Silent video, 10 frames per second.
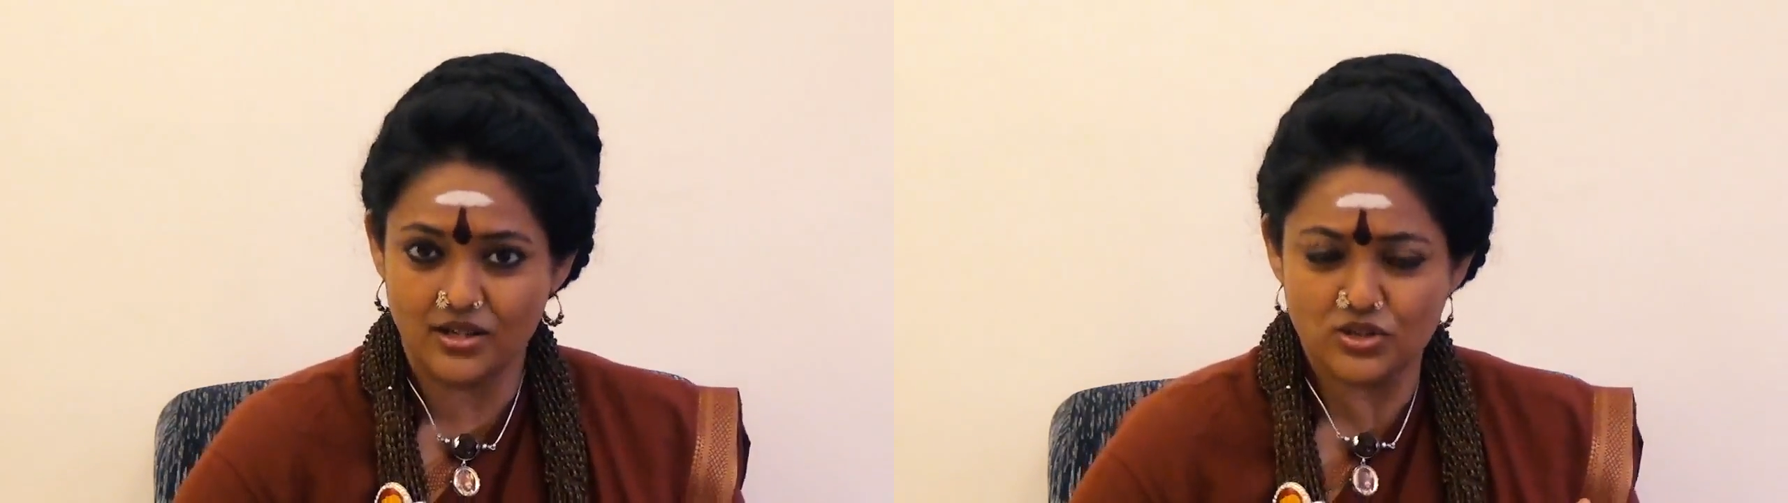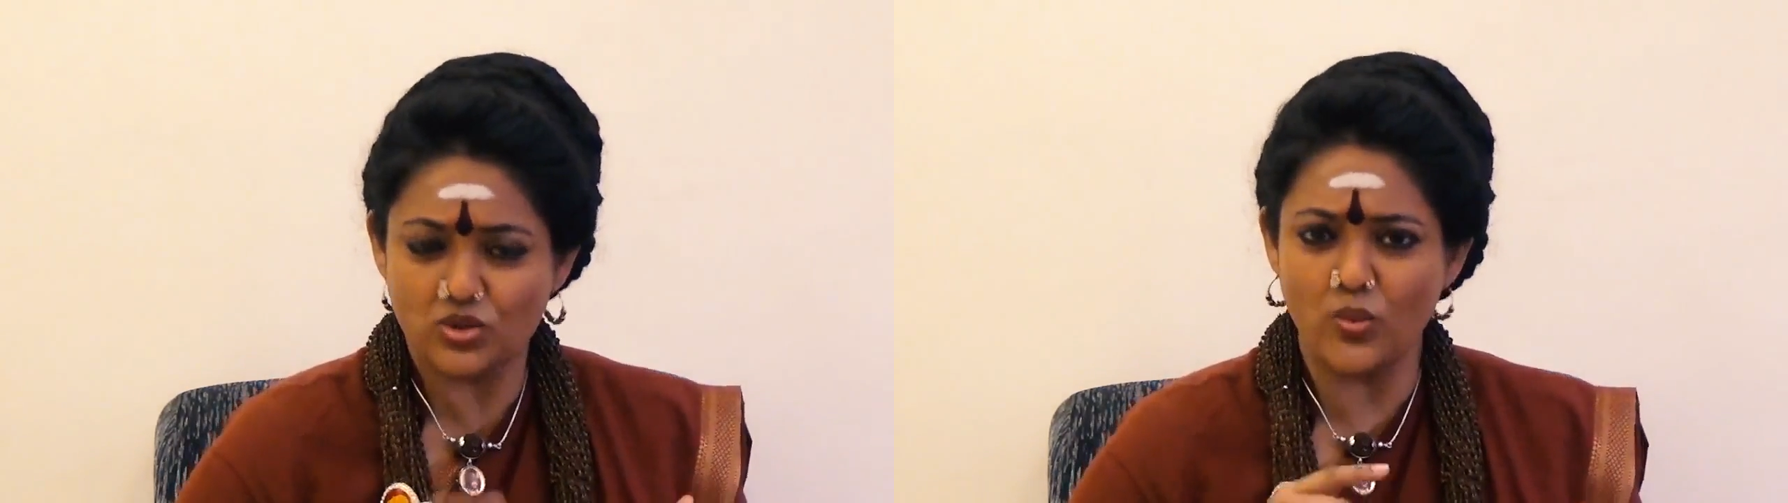
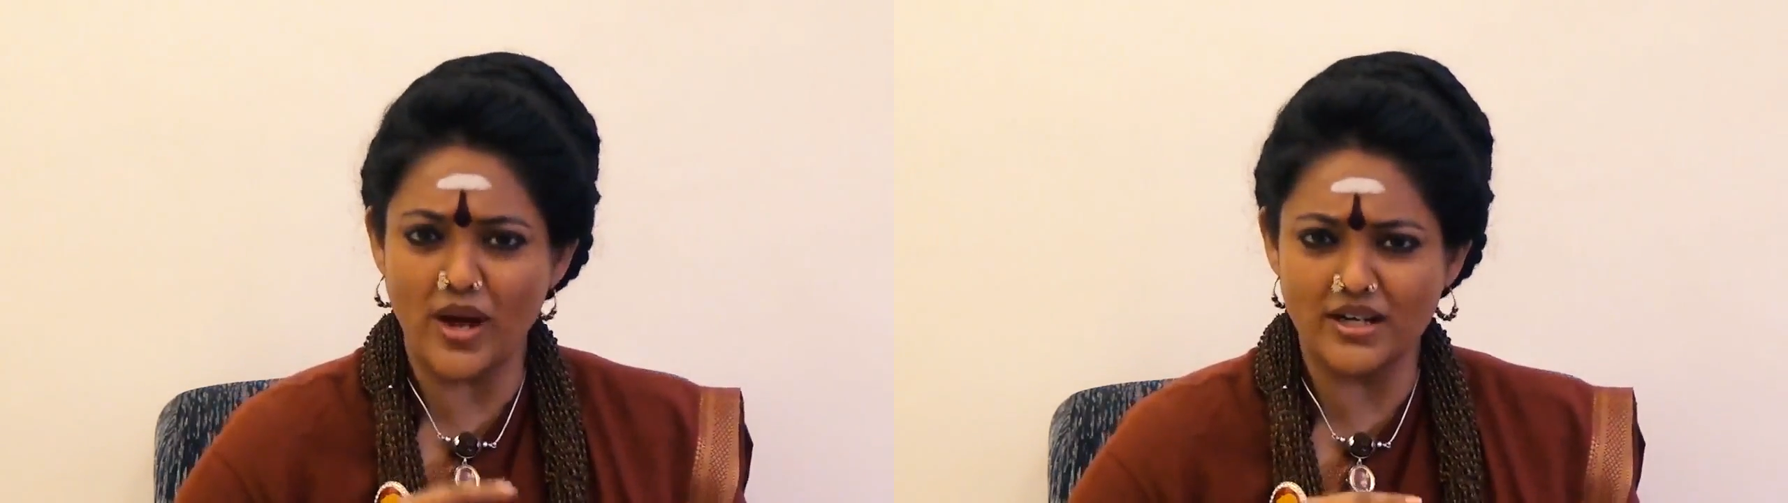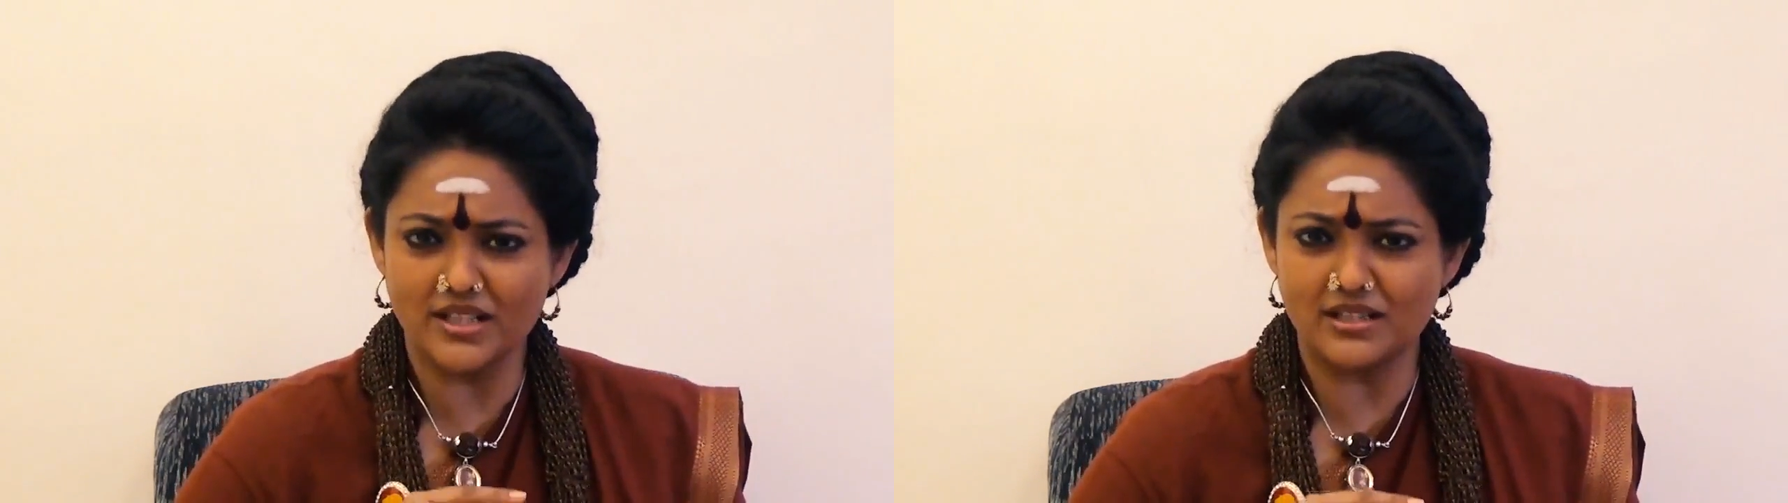So
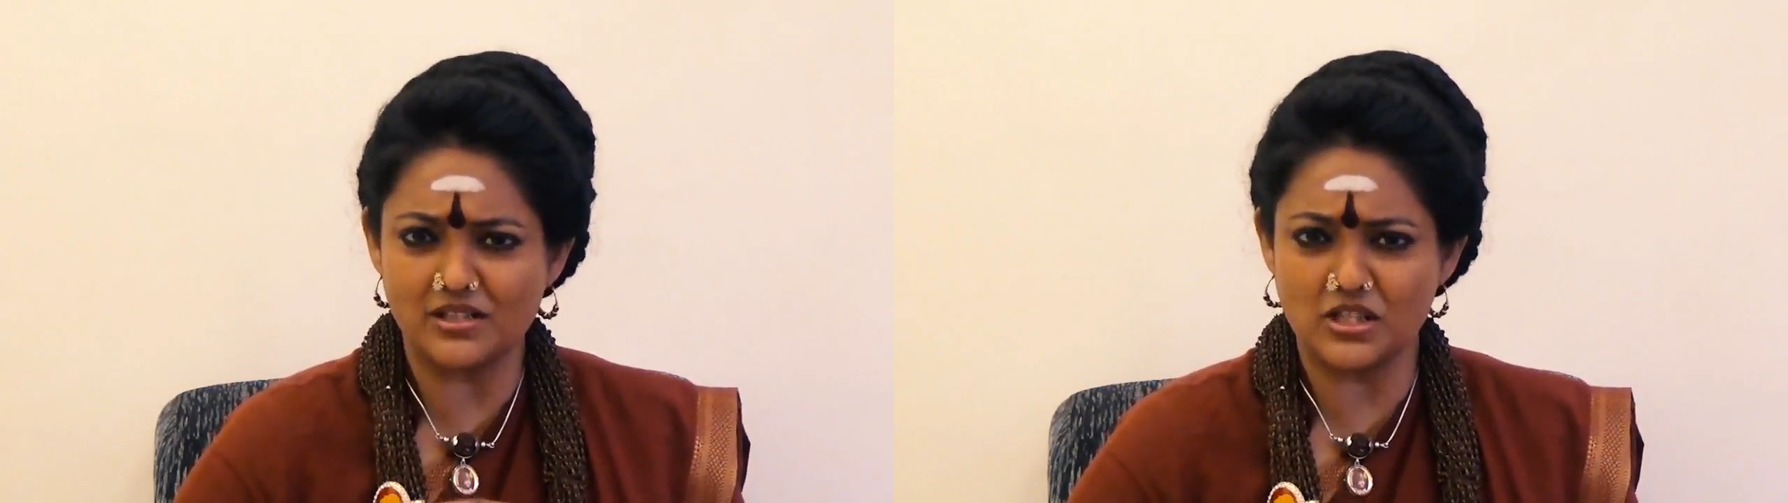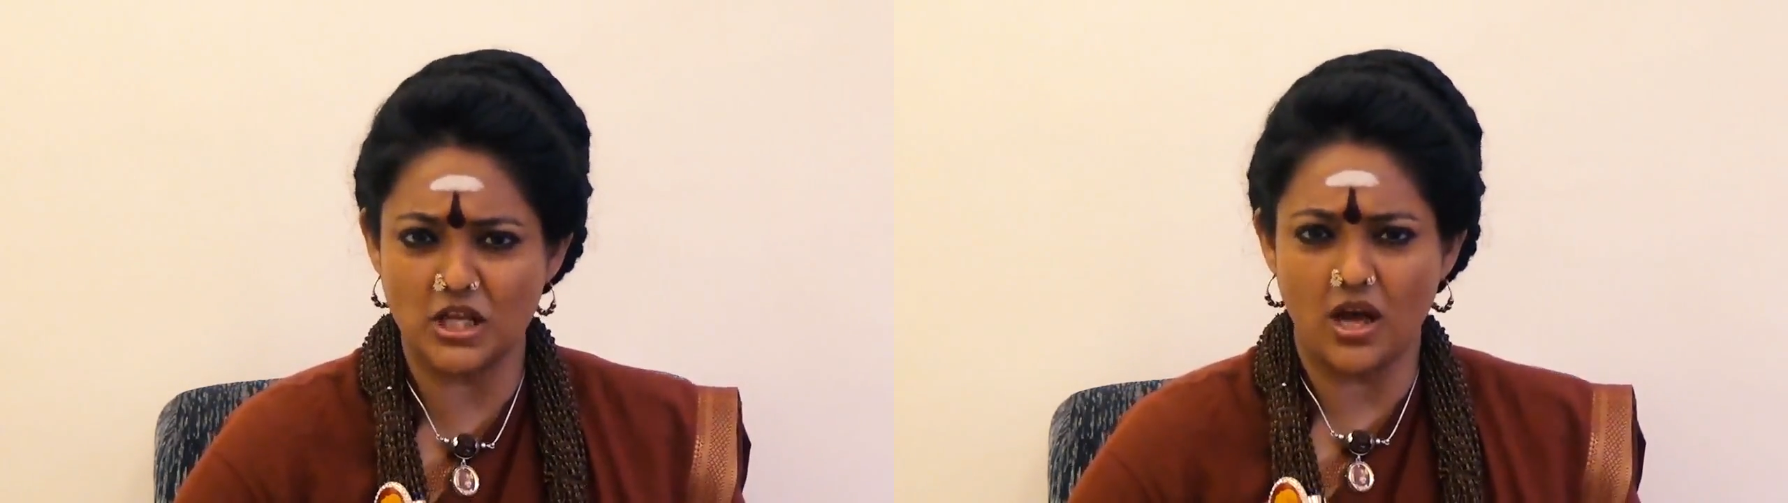where did
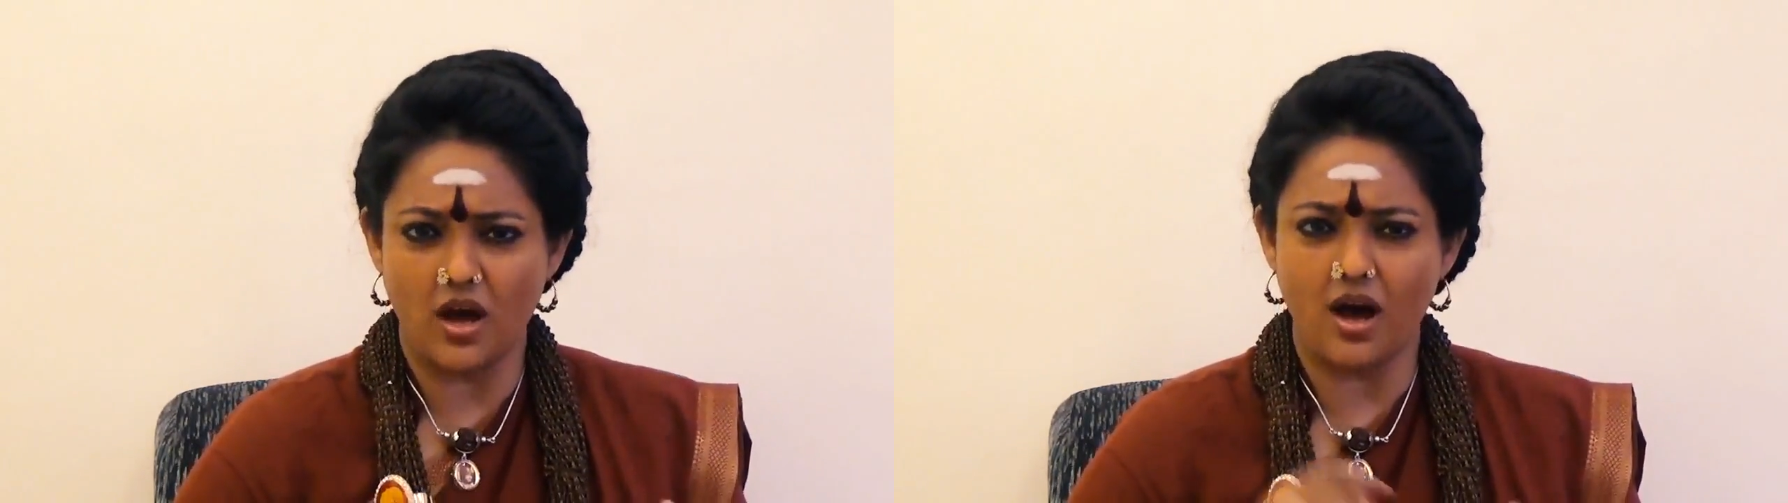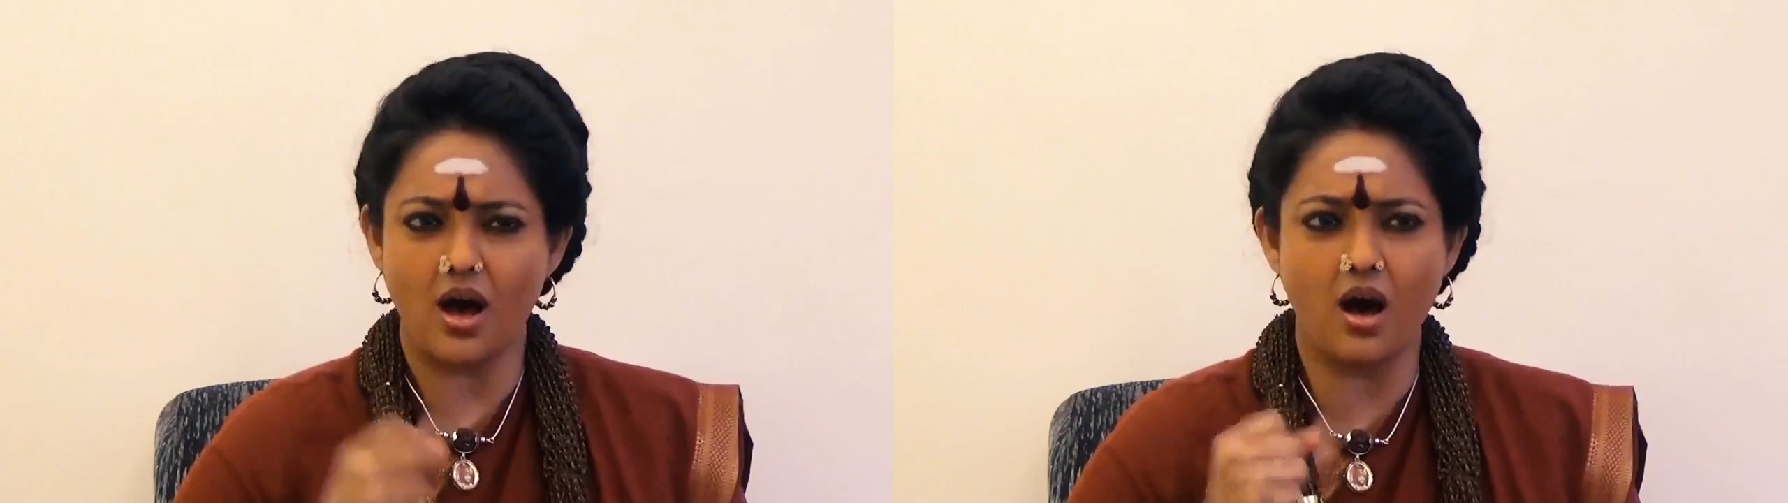this
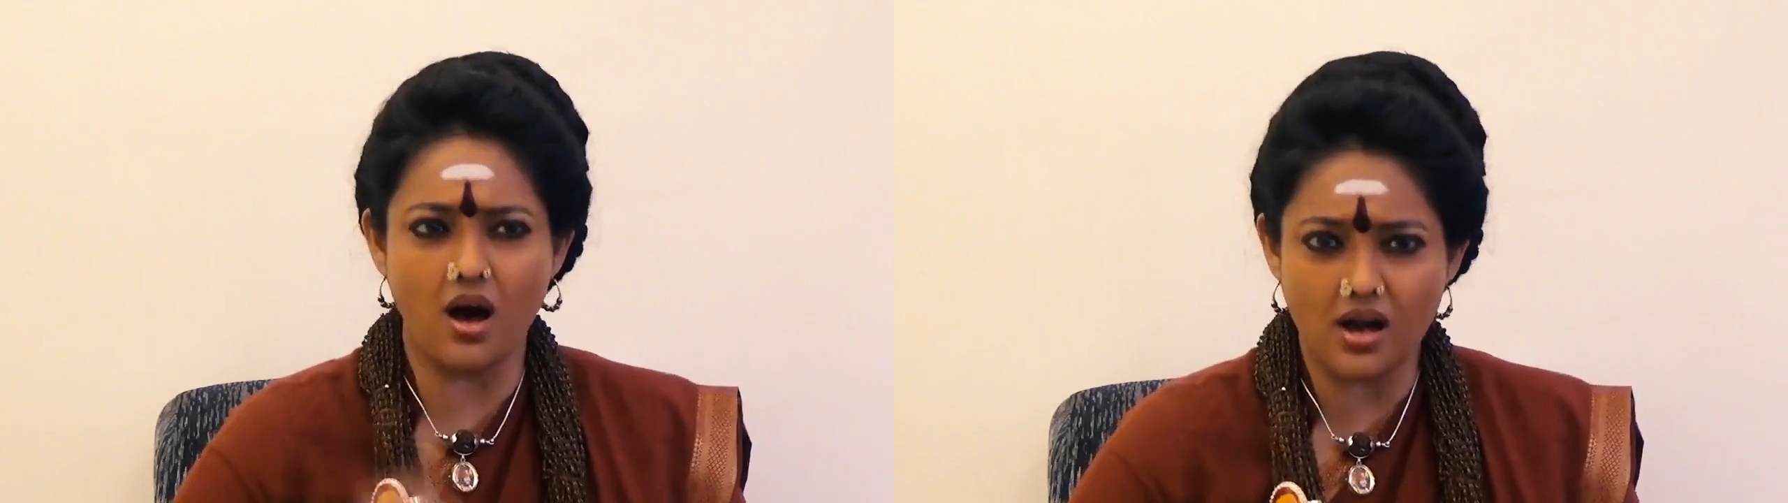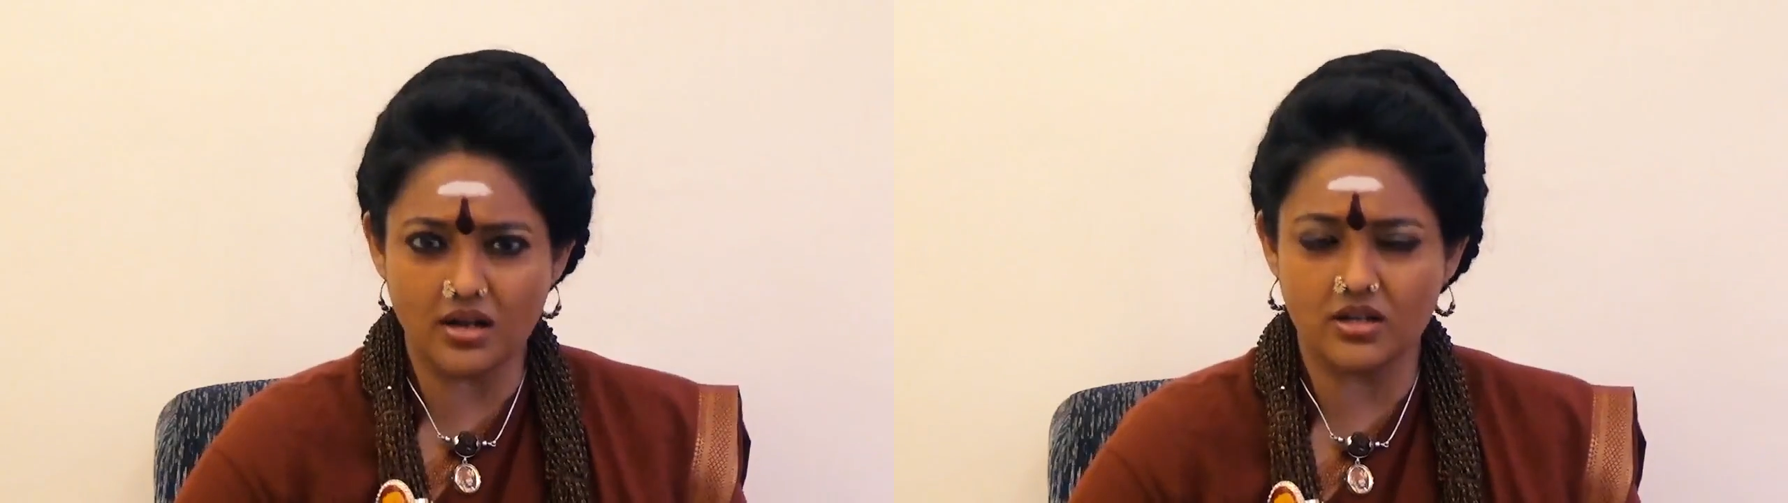
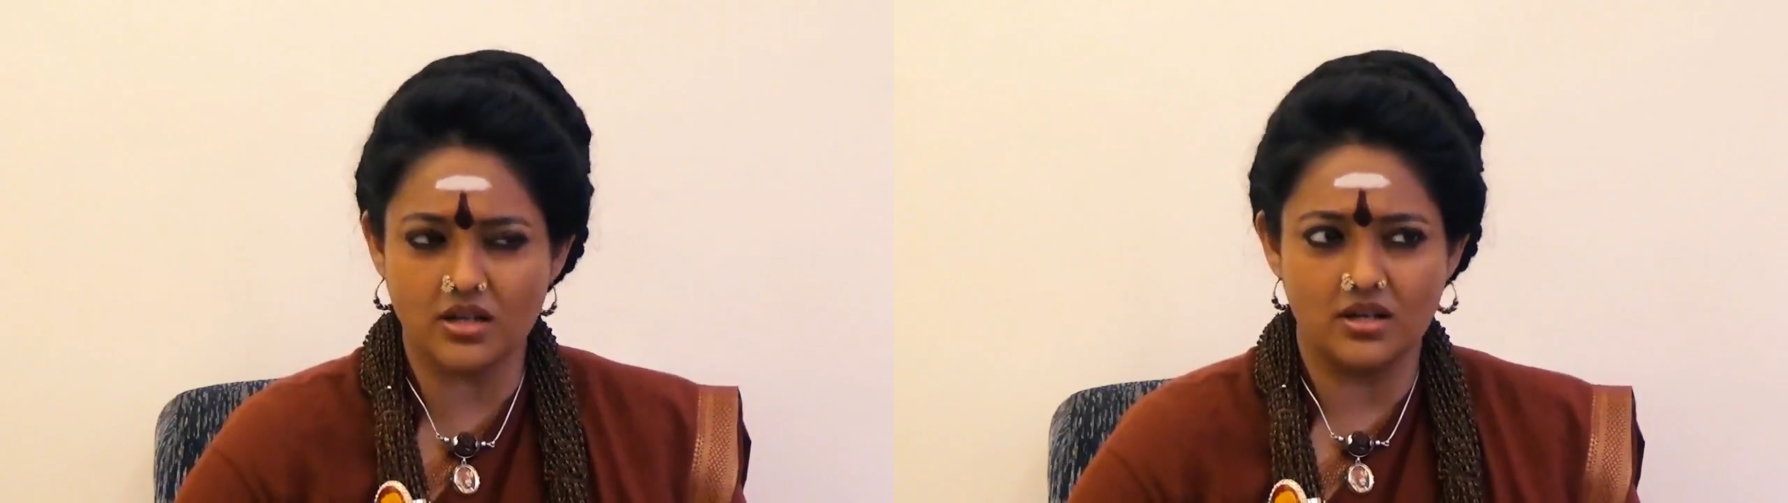hard